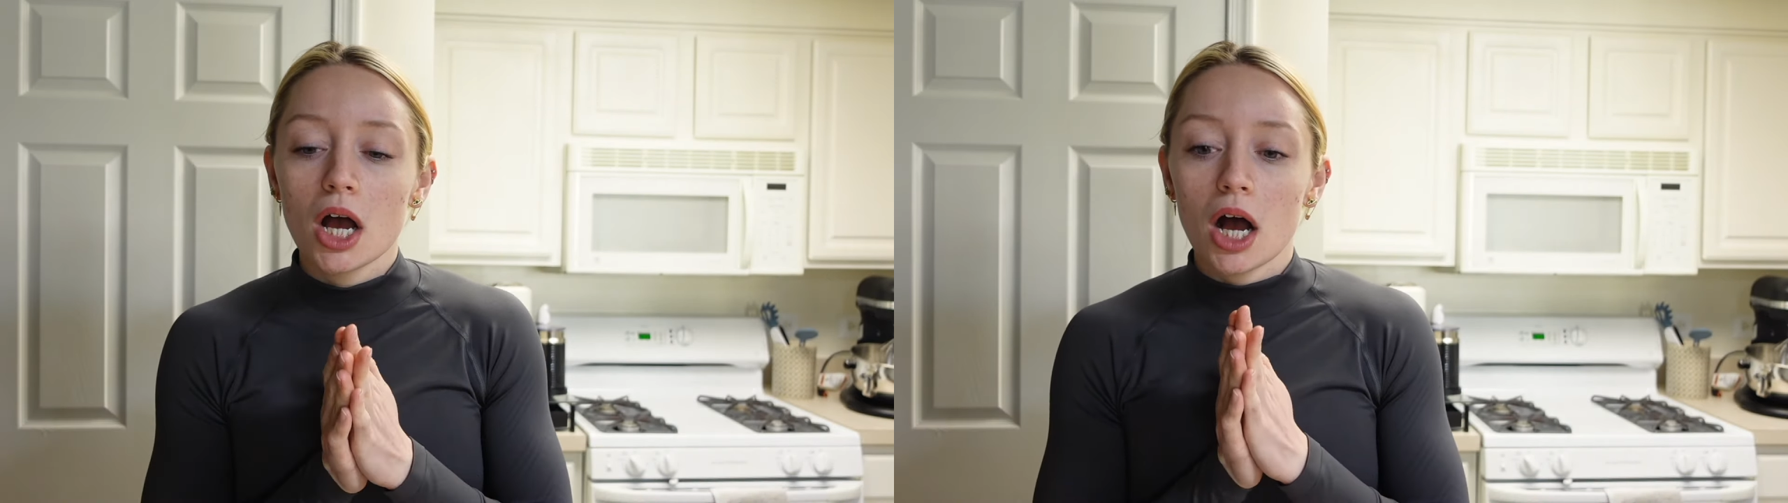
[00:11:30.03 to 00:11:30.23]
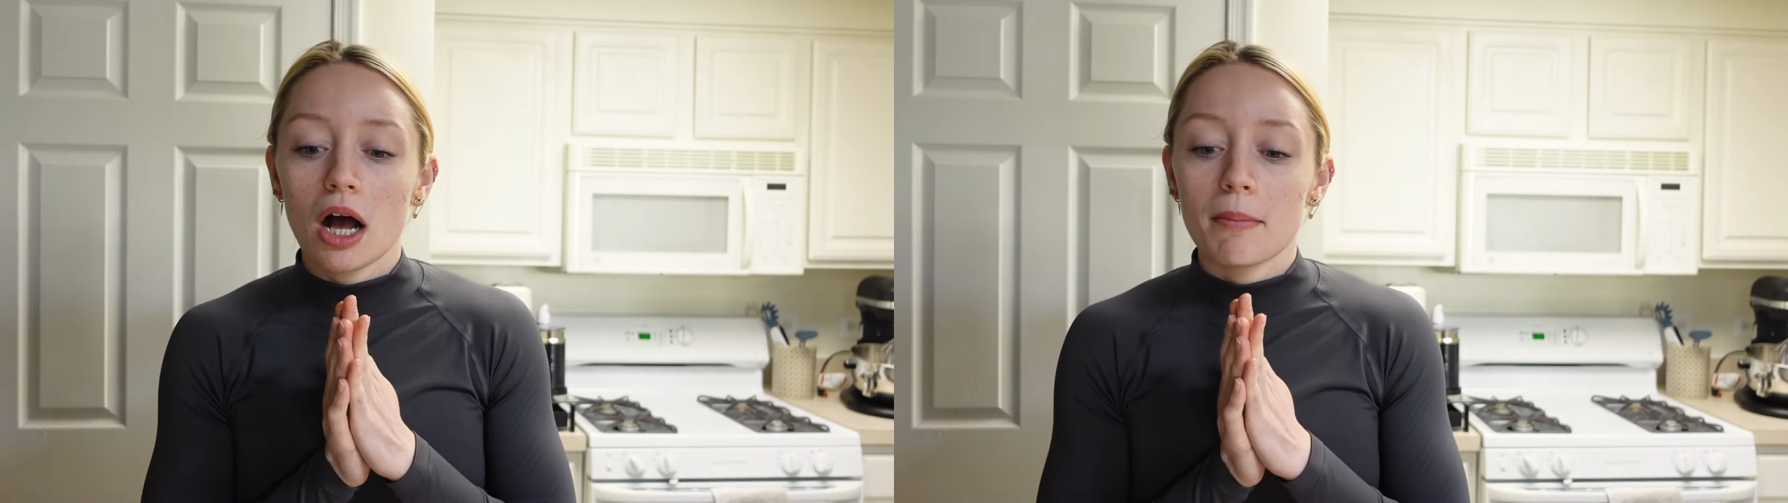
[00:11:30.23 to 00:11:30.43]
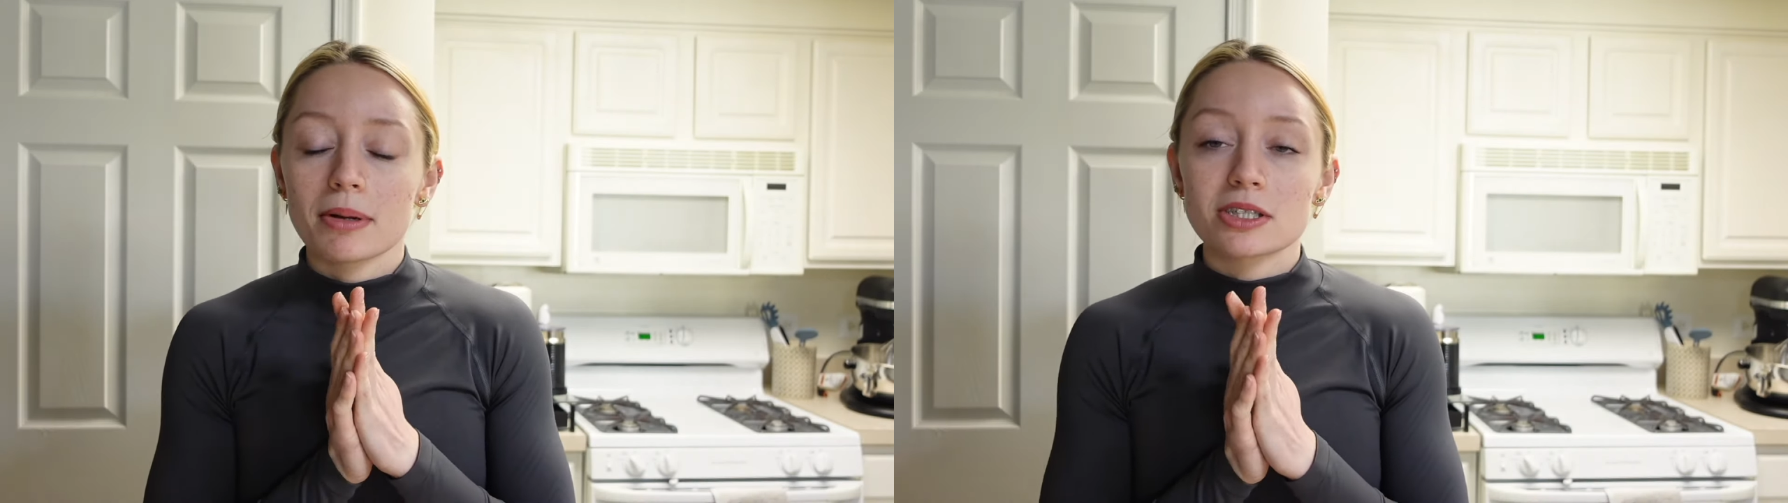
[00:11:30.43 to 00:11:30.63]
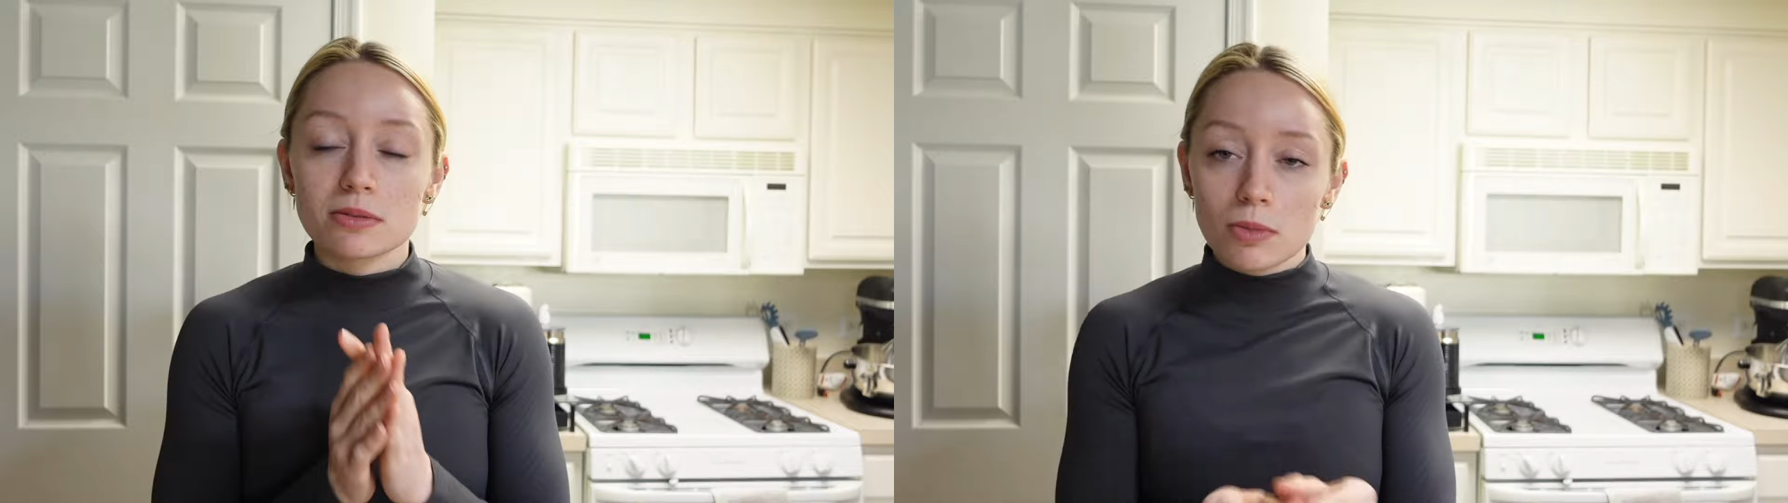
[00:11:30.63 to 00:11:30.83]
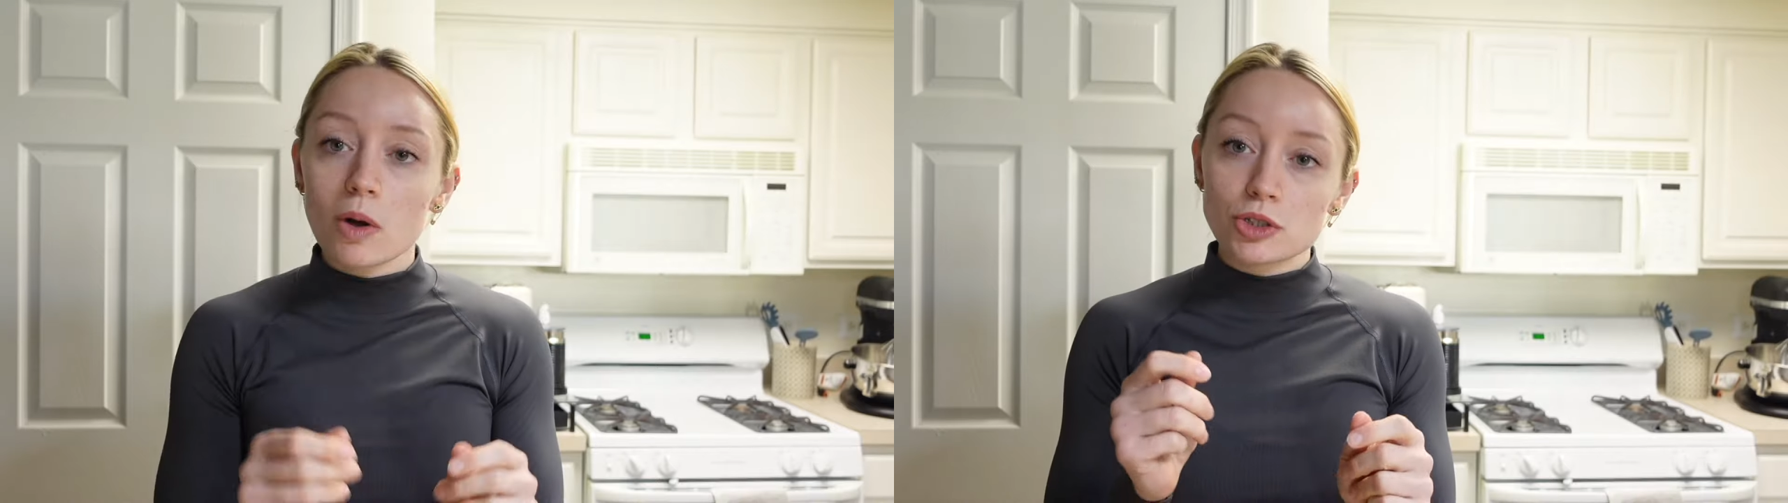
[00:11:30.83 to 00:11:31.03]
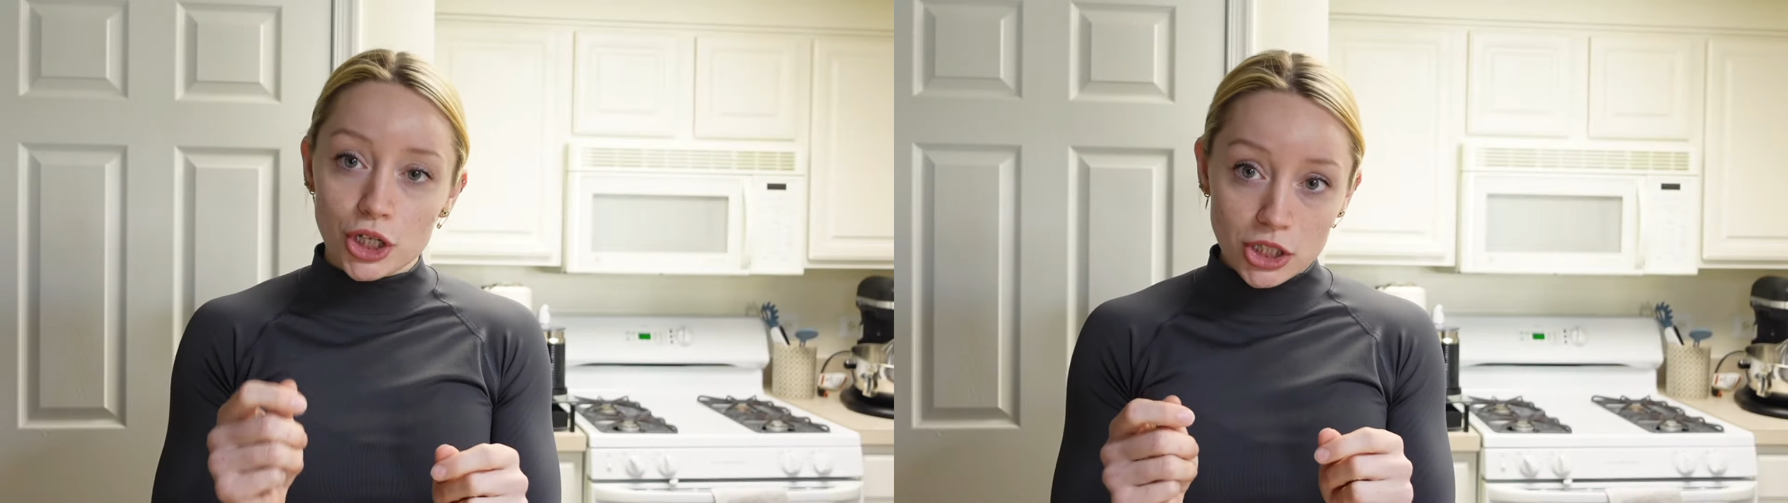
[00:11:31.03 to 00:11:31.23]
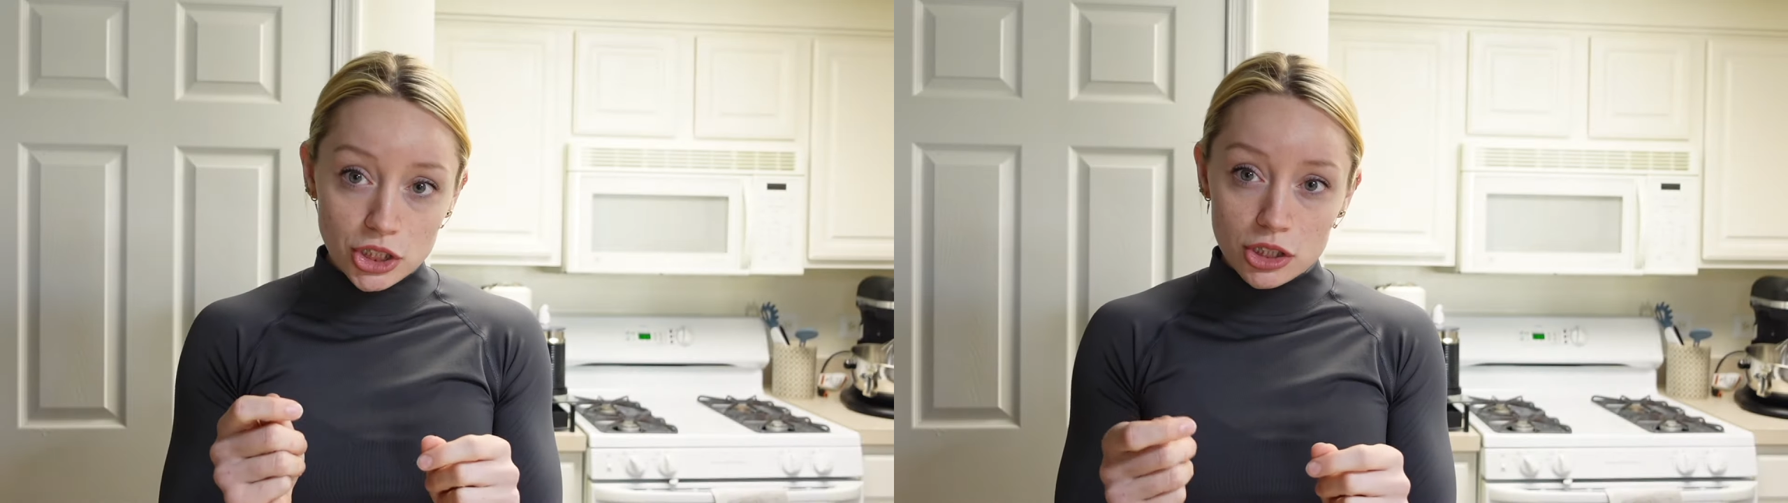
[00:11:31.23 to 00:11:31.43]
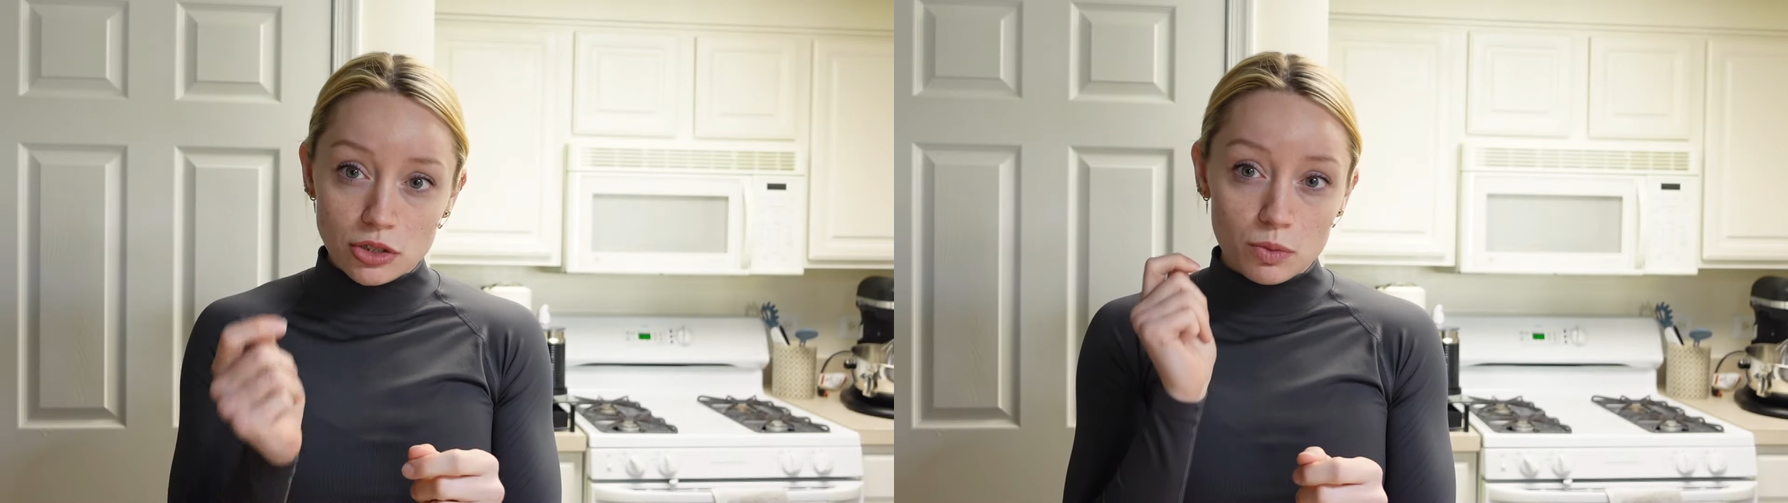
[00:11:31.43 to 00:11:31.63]
Um, but small
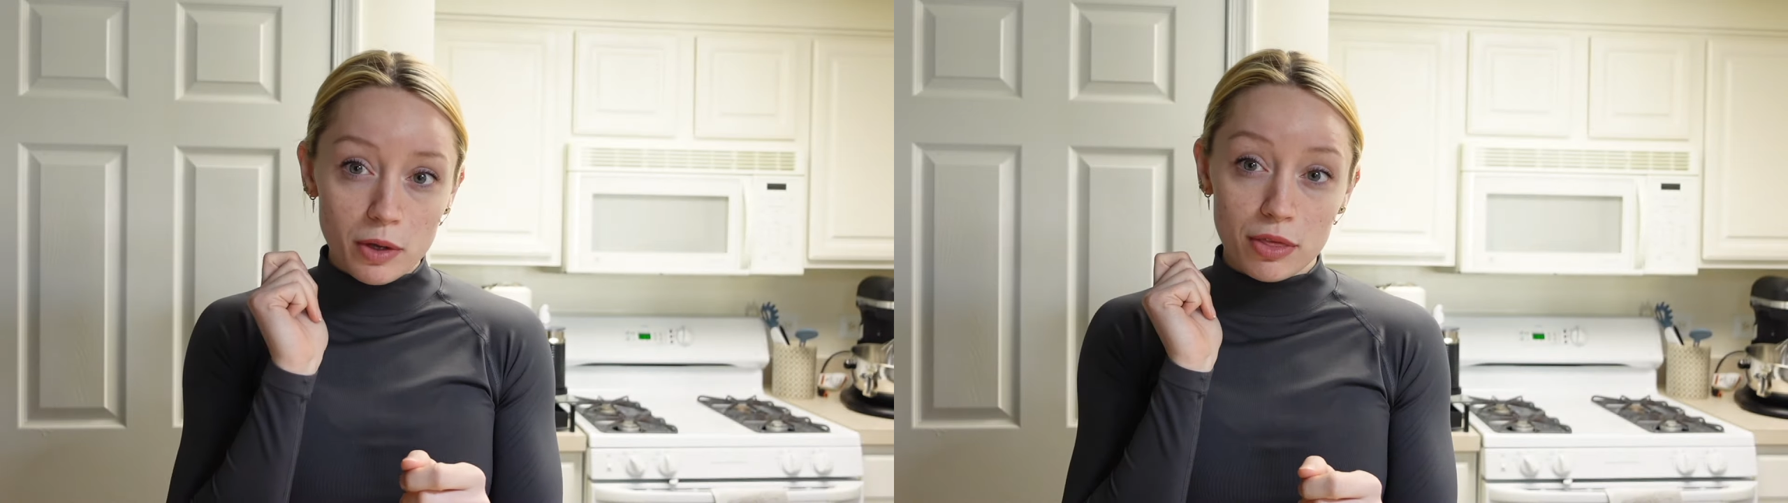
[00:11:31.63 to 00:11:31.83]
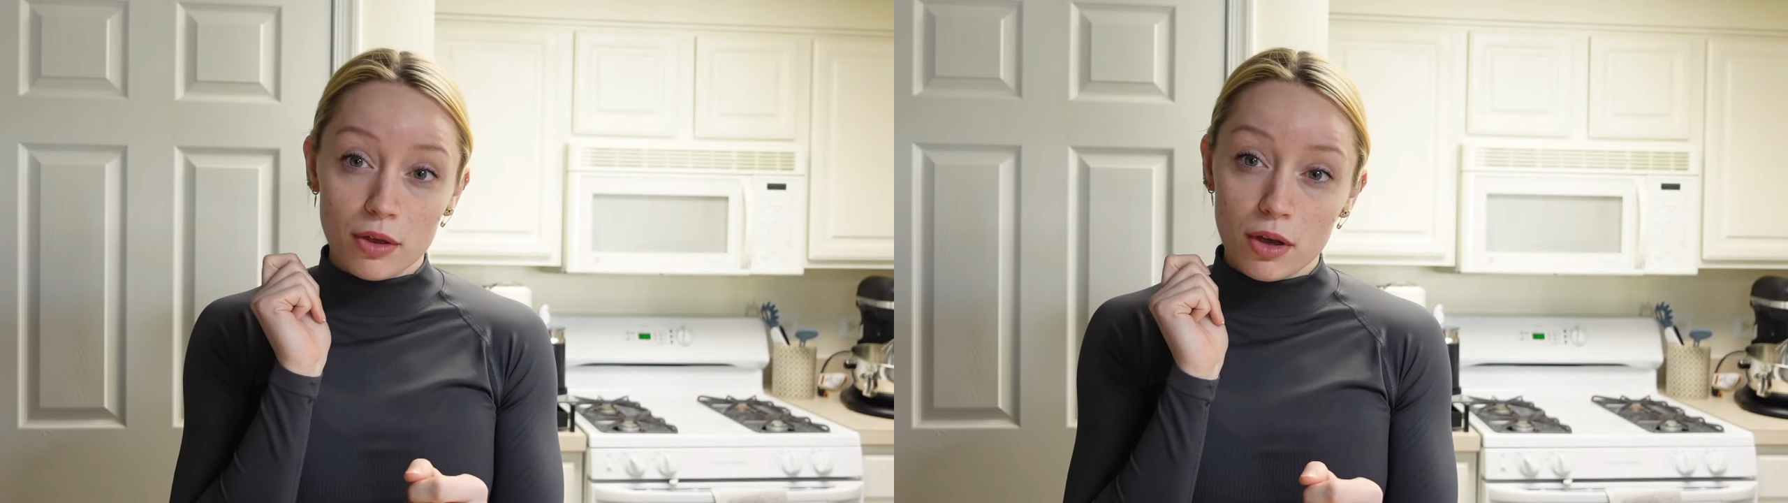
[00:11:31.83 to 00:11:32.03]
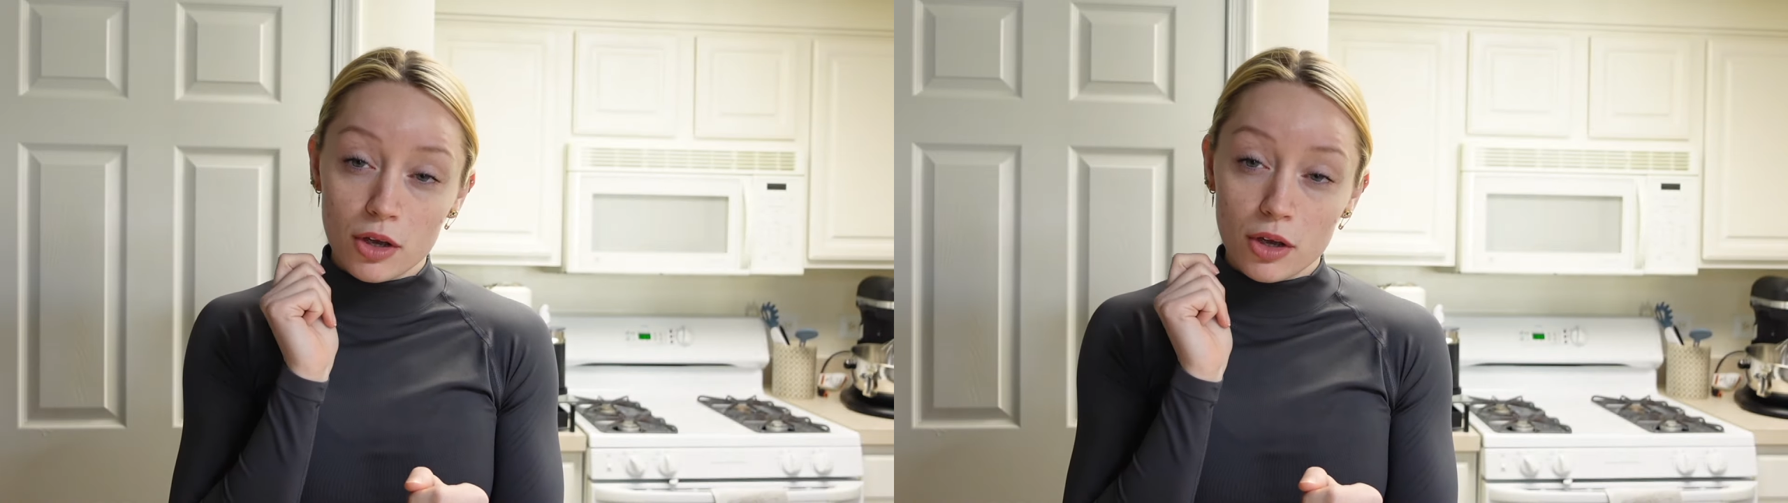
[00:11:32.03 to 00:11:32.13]
changes with